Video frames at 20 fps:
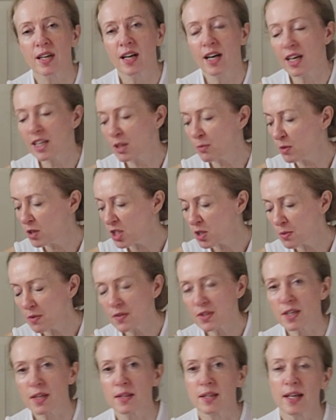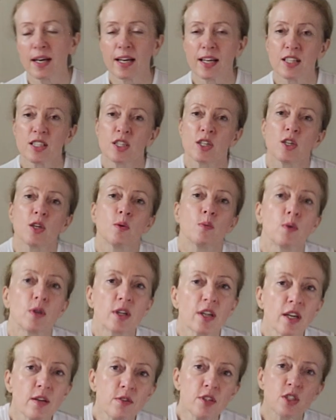And then once we've done that, we're
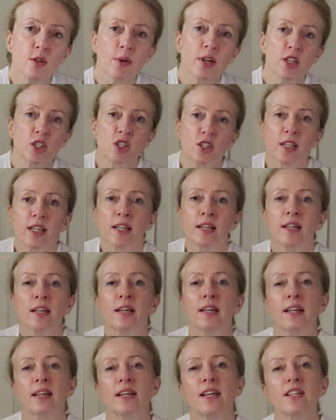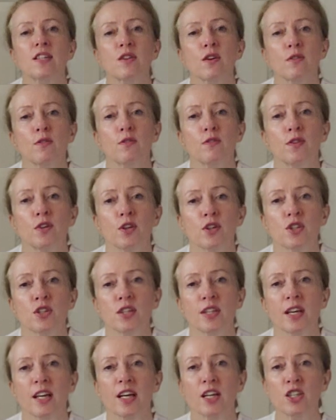going to actually get our foot
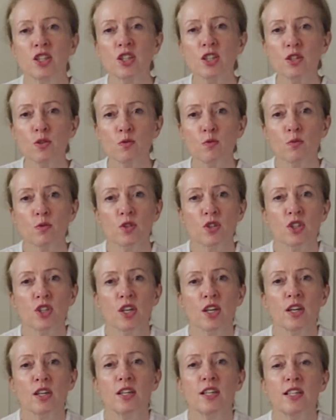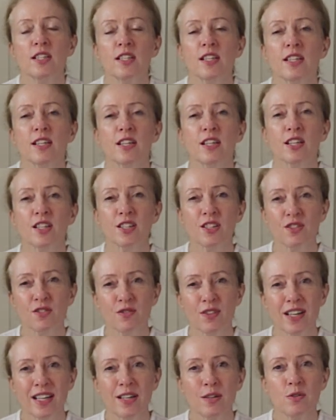and just turn it in a
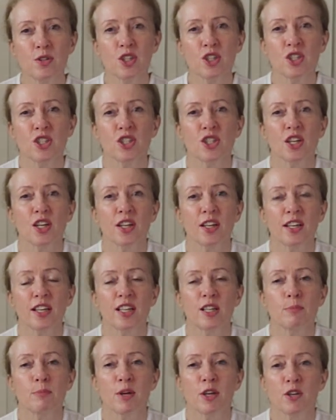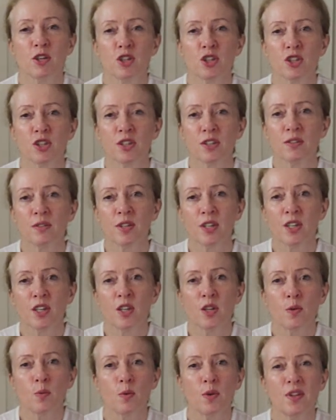round circular motion
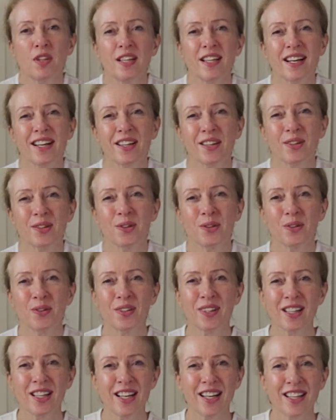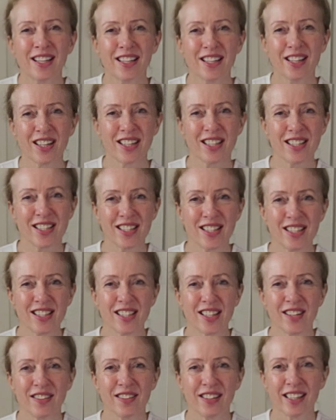with the ankle, nice and
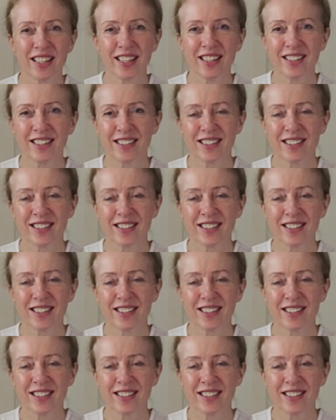slowly.